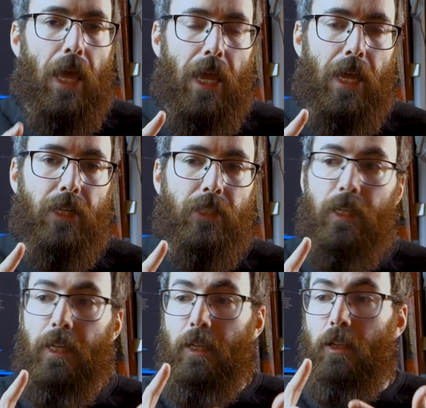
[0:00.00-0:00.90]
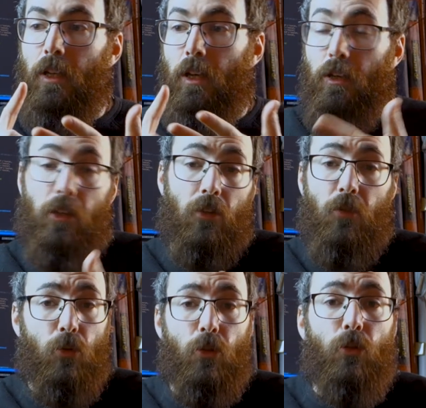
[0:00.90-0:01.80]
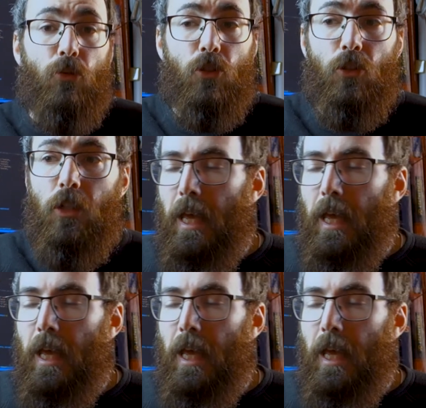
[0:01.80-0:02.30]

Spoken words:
and individual user.